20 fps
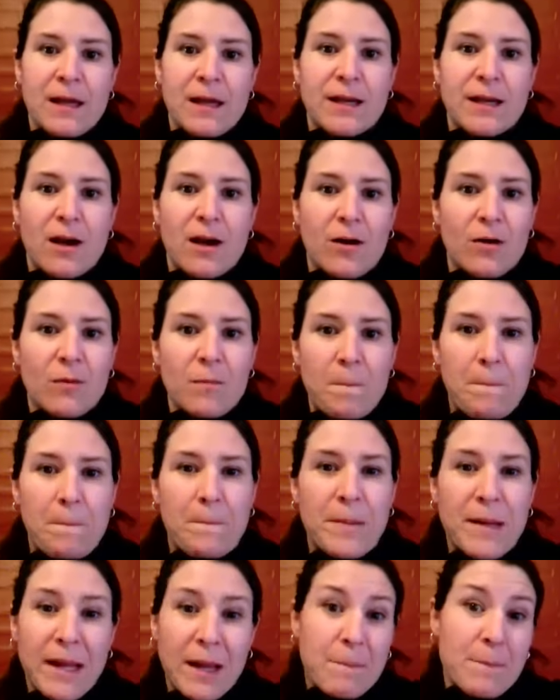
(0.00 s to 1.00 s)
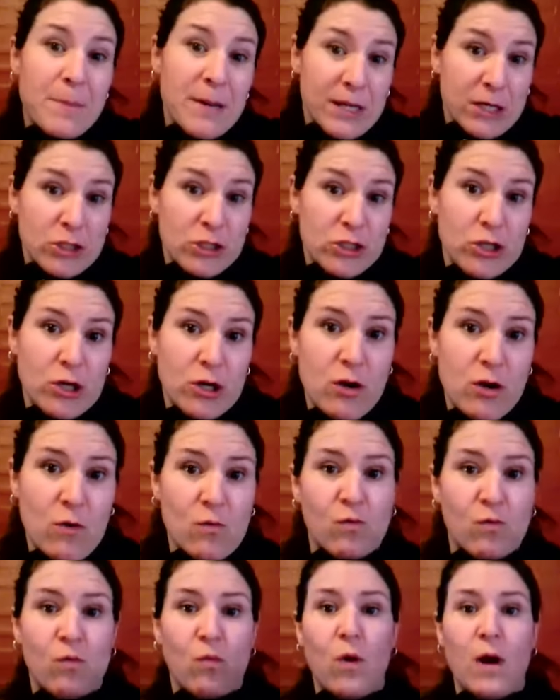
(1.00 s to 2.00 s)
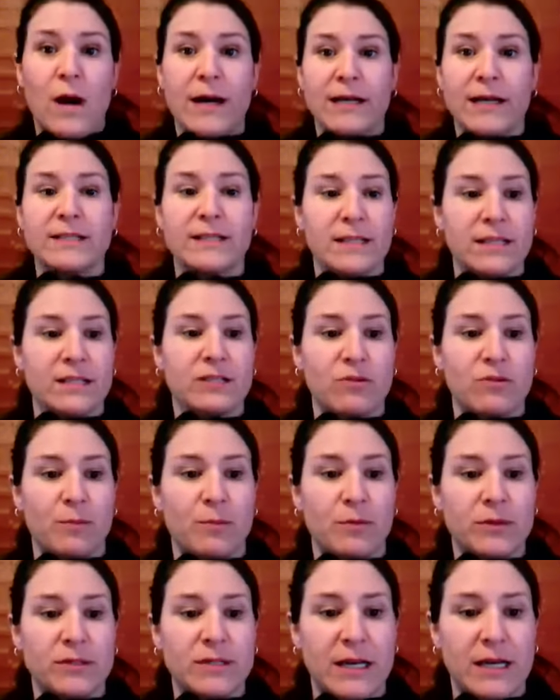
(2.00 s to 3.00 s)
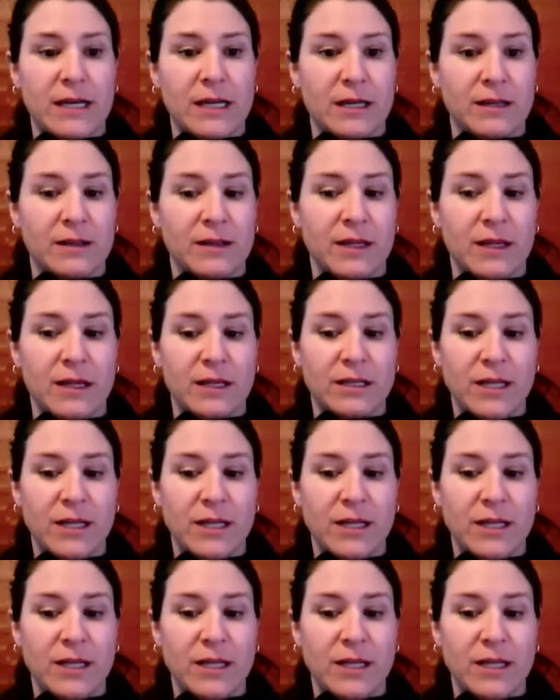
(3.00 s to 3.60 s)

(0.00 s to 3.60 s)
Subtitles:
Now, big picture, what is this representing in the